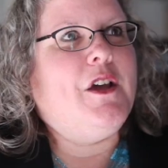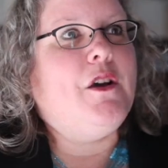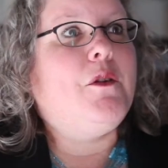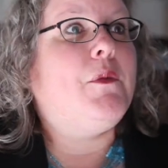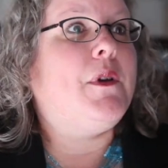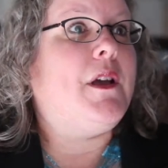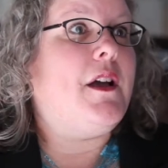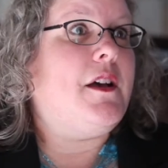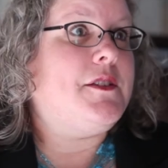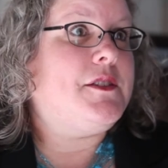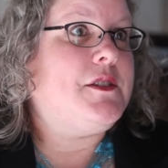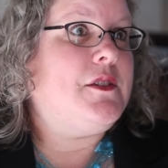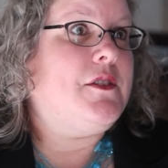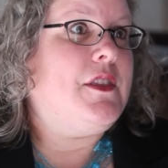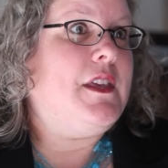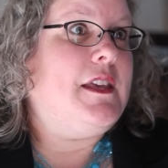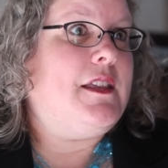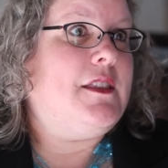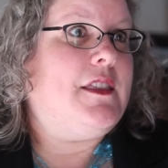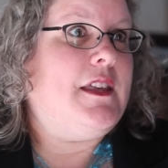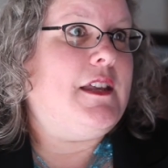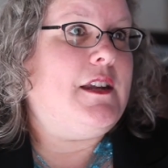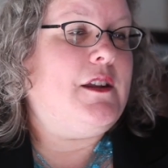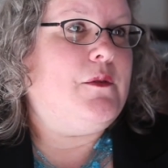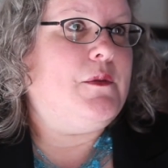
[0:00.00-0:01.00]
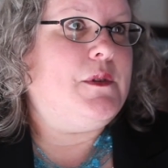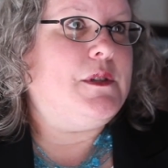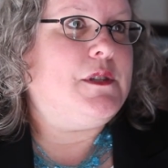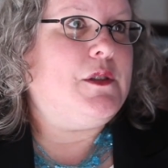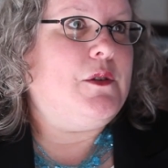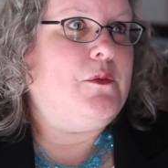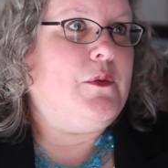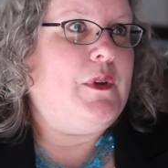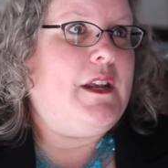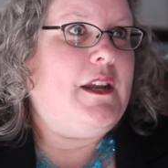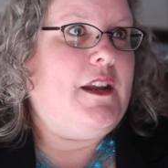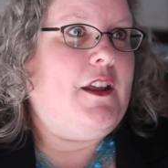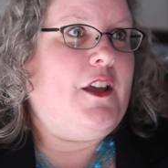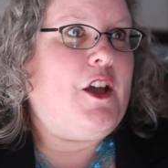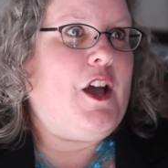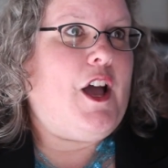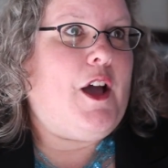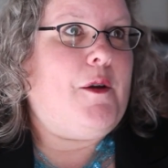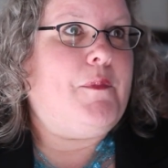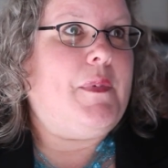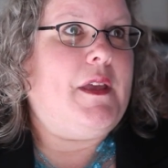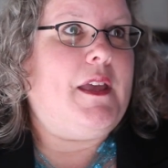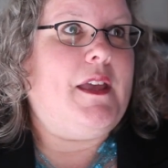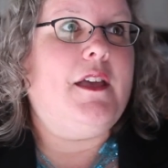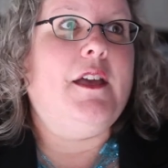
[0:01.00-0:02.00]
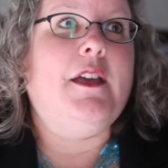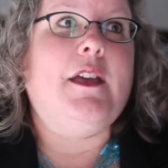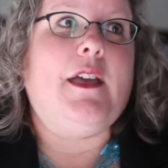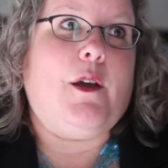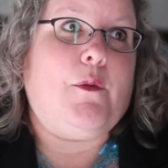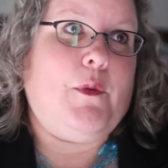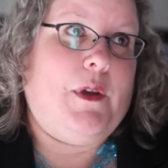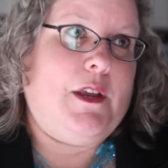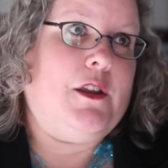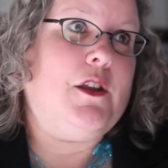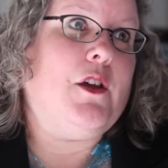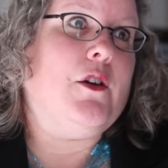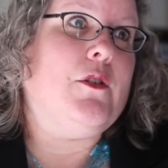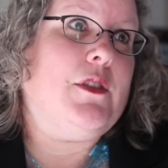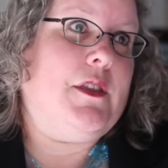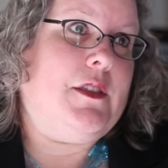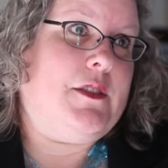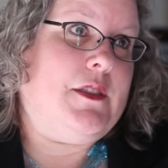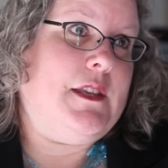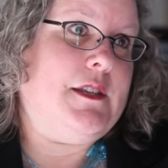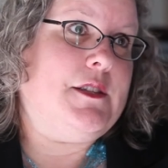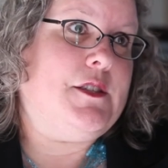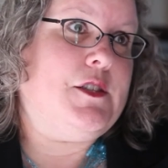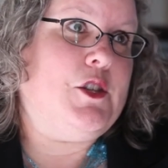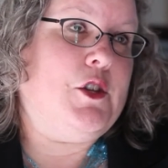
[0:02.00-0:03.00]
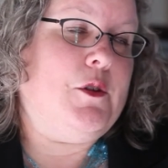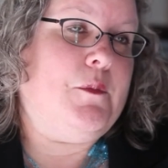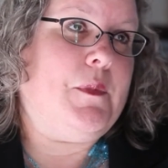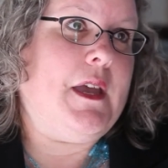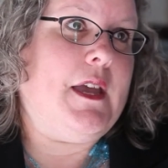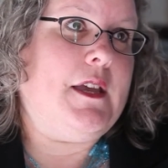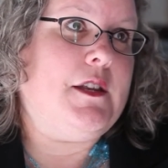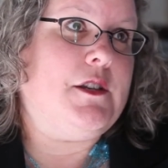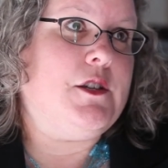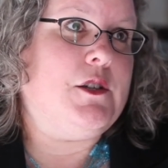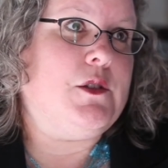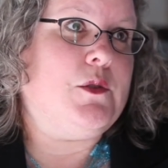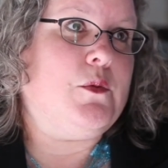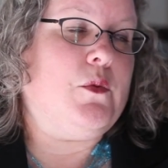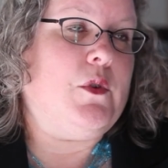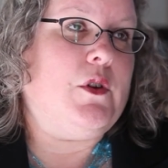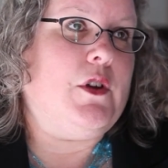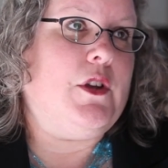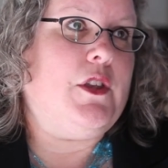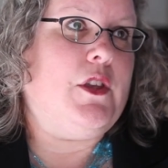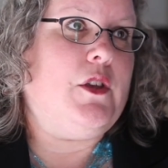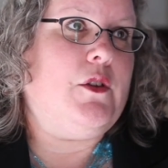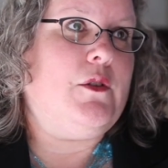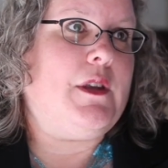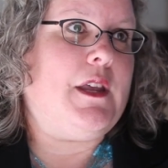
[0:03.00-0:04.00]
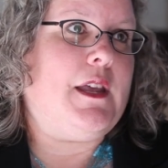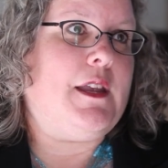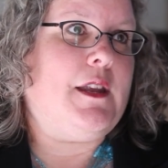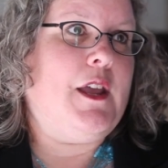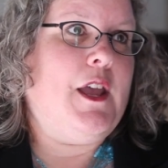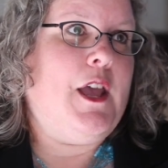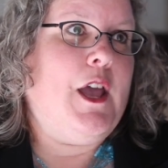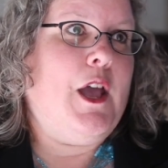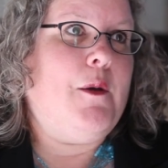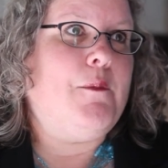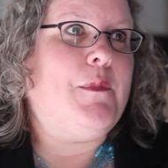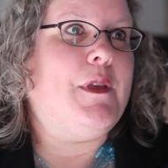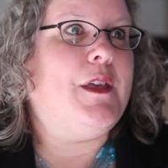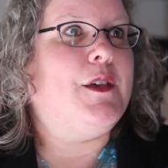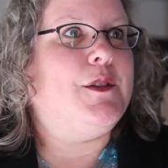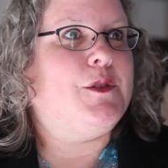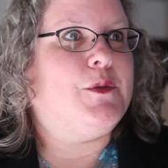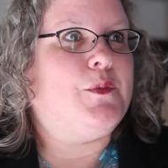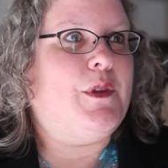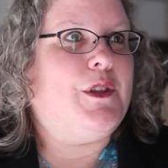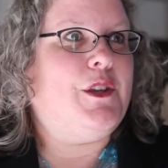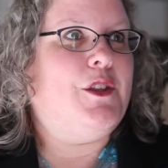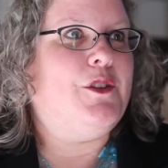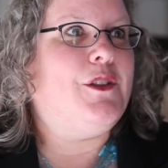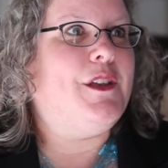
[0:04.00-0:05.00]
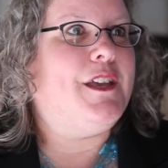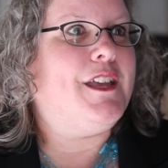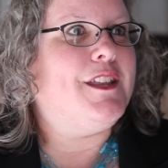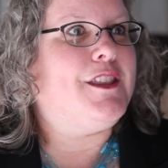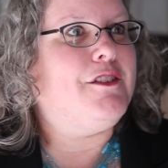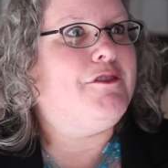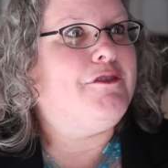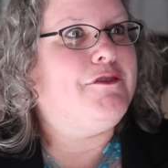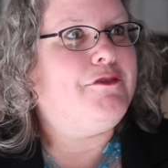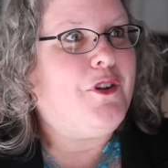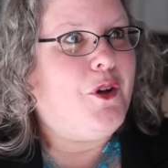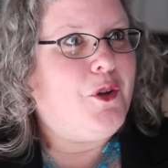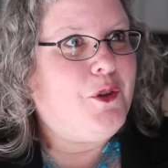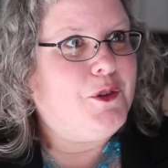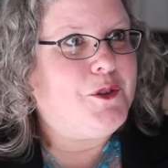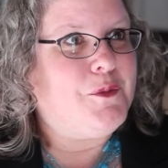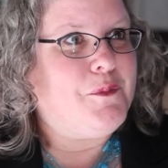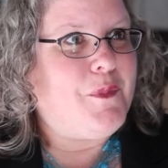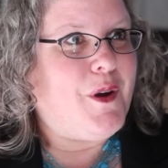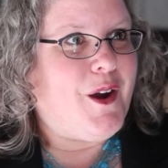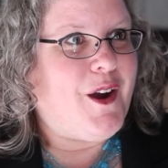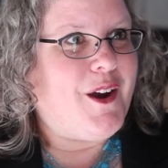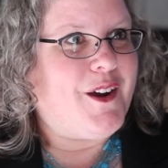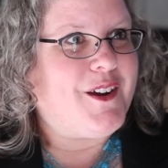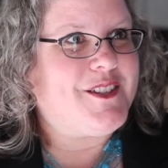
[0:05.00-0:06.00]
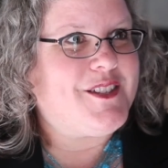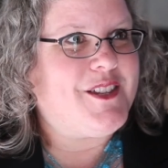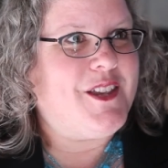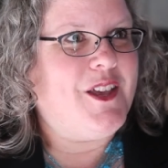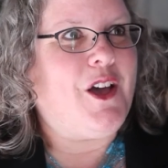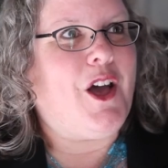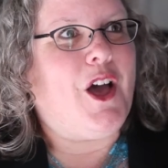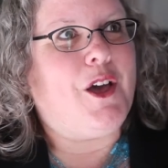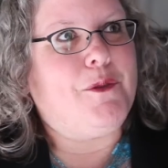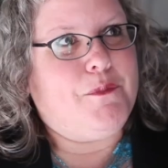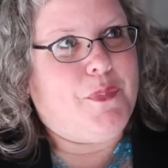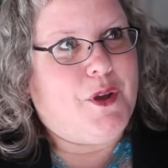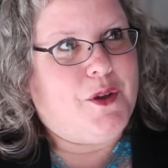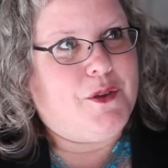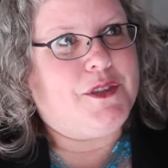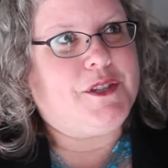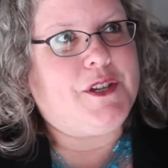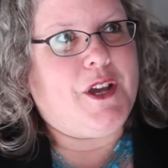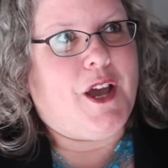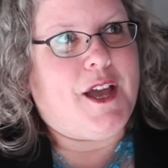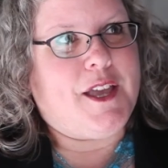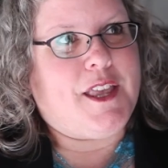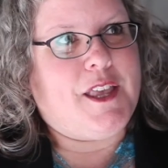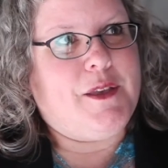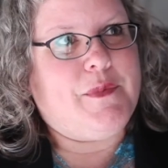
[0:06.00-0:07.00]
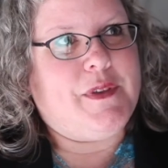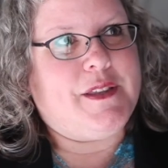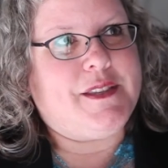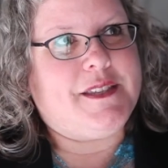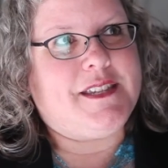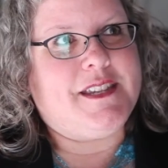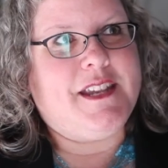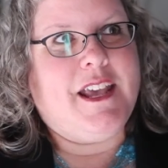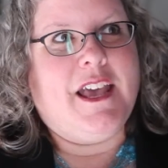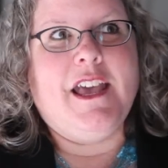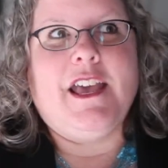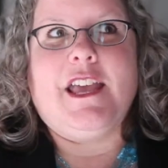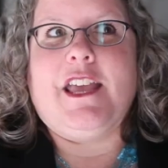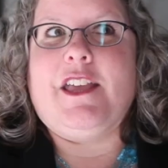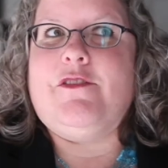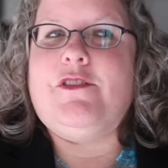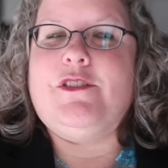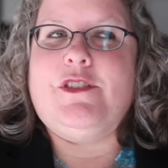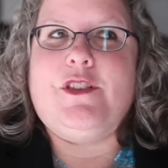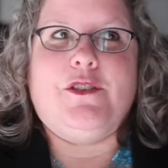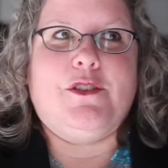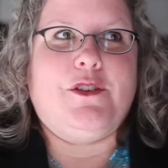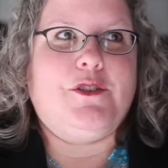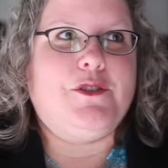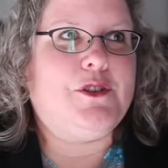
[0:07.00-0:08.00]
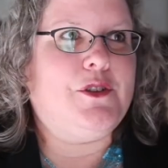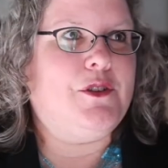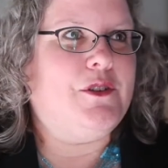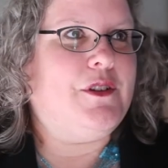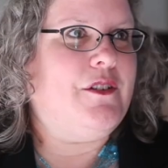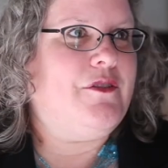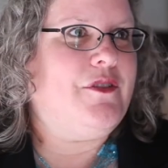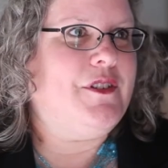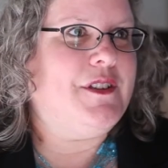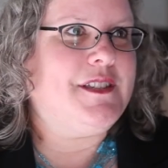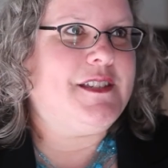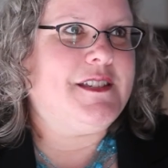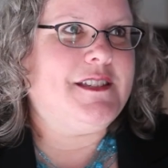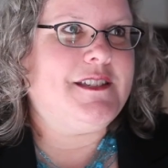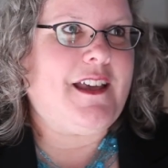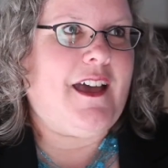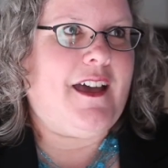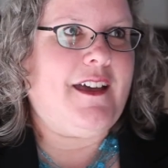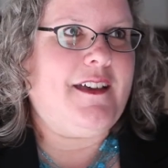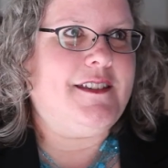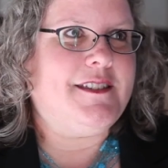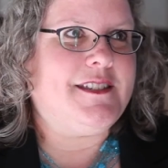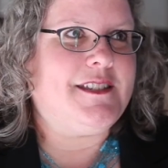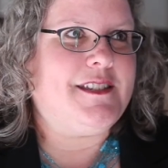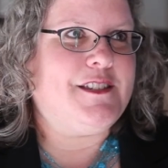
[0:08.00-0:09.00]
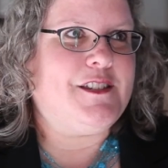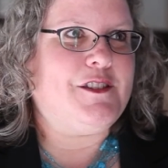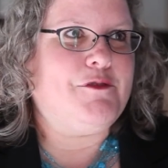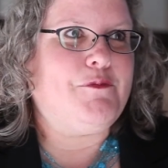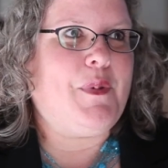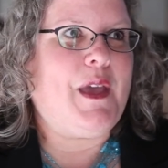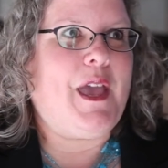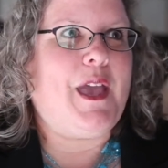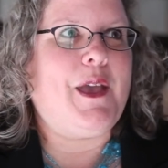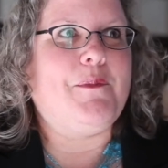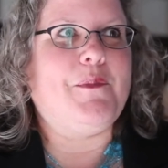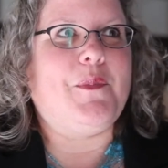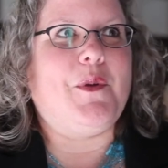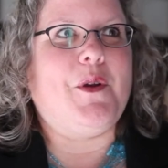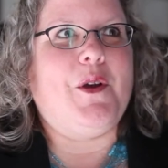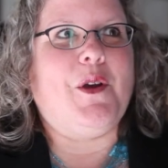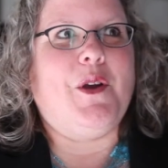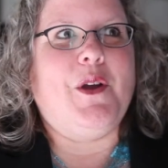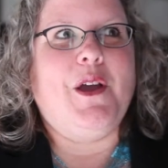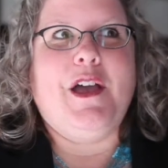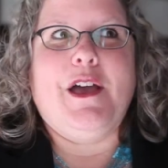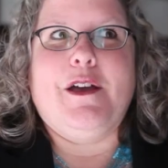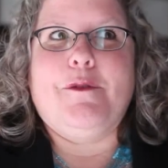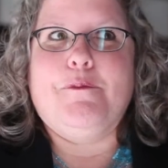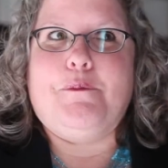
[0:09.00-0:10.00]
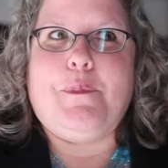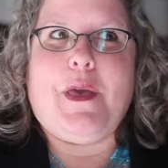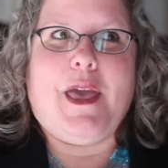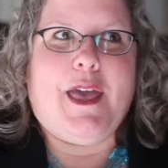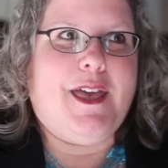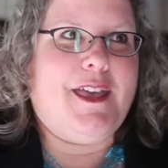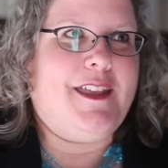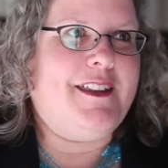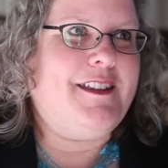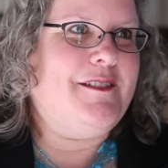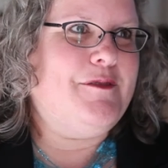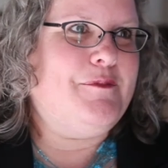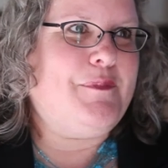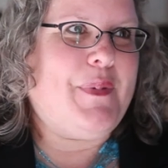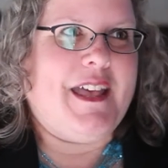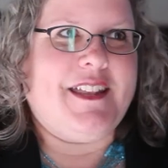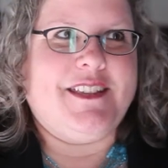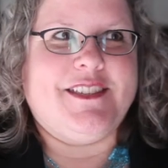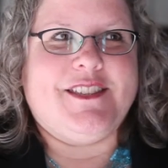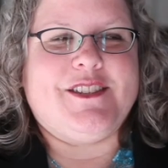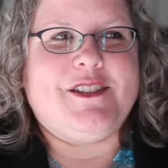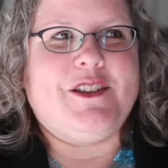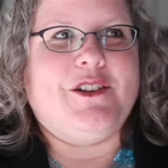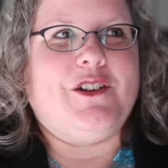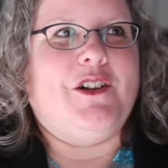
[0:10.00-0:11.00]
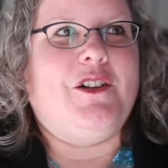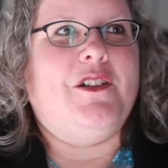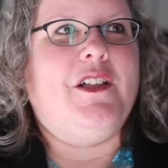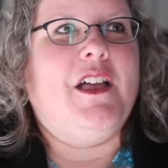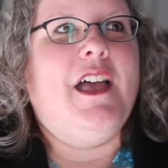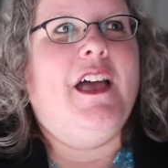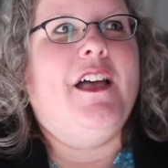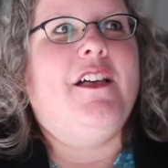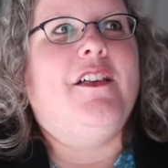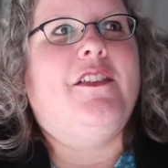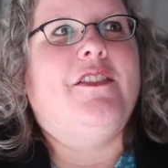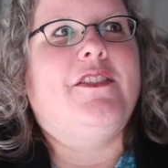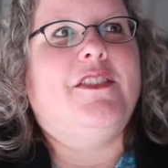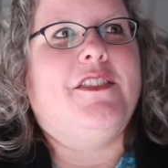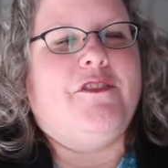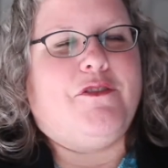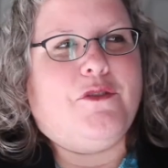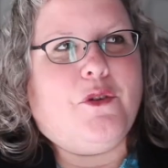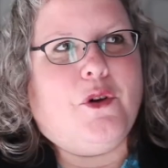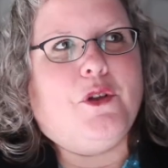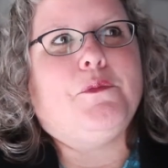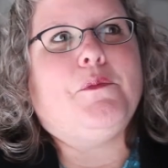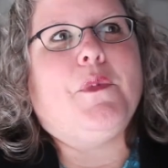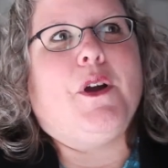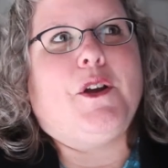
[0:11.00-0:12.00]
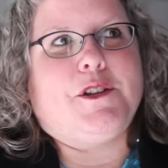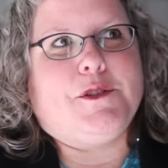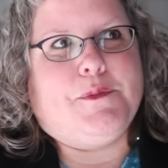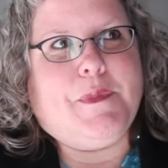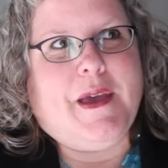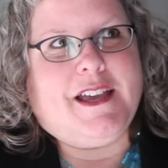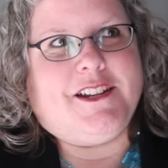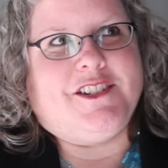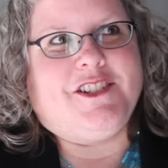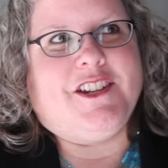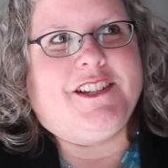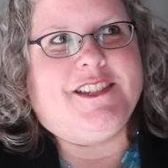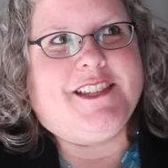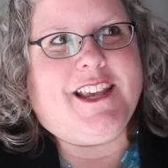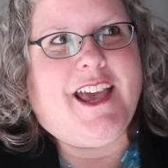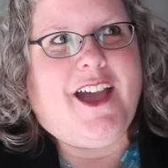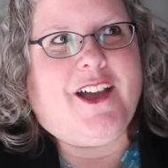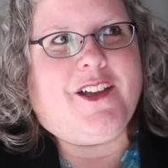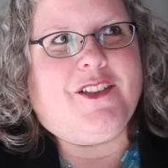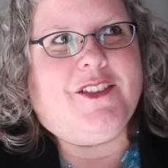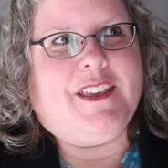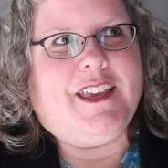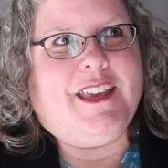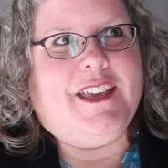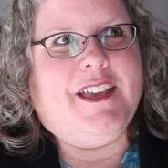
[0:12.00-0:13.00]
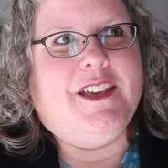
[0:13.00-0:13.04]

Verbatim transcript: We also think that it was the reading copy, and we know that these two pages were a unit because when you look at the fold marks on both documents, even though they're two different sizes of paper, pen, pencil, the fold marks match exactly.